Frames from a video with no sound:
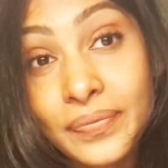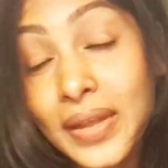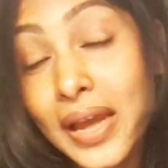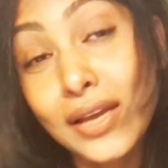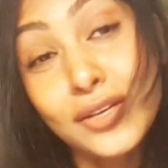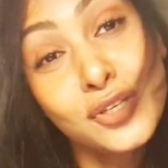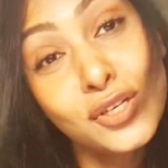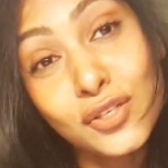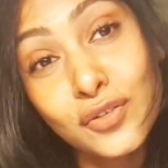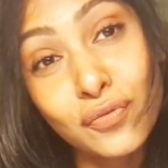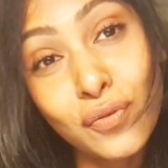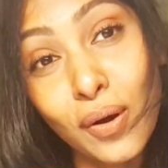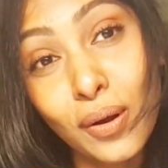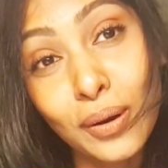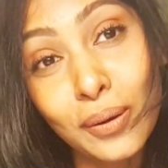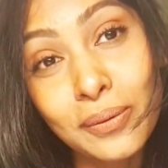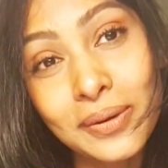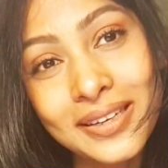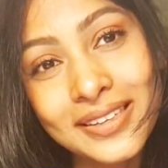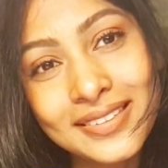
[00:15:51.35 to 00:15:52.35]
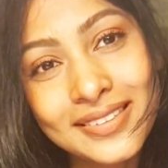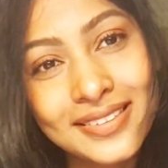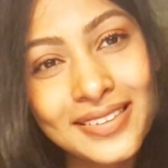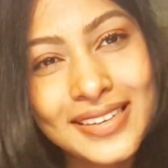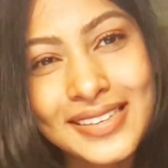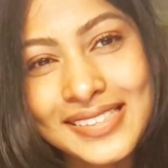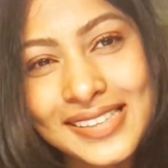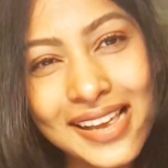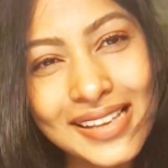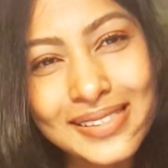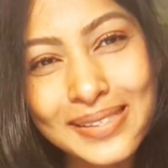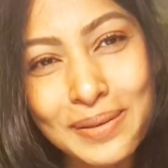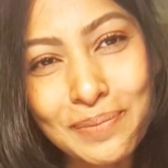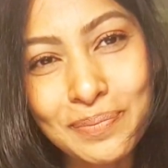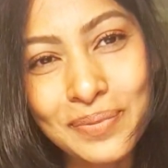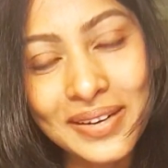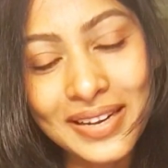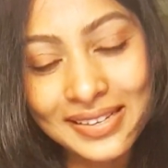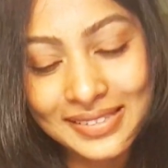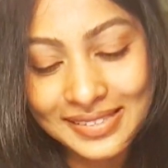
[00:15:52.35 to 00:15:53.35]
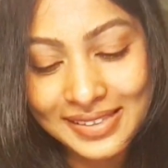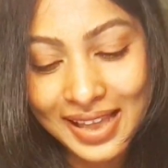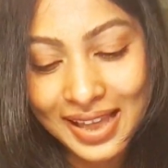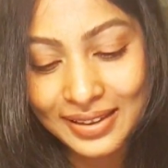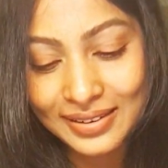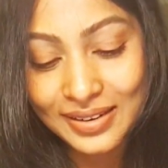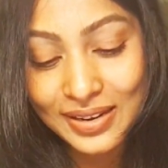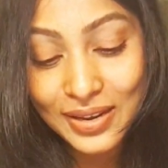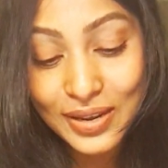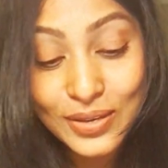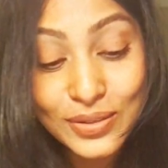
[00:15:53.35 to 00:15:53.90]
and just follow it. It's as simple as that.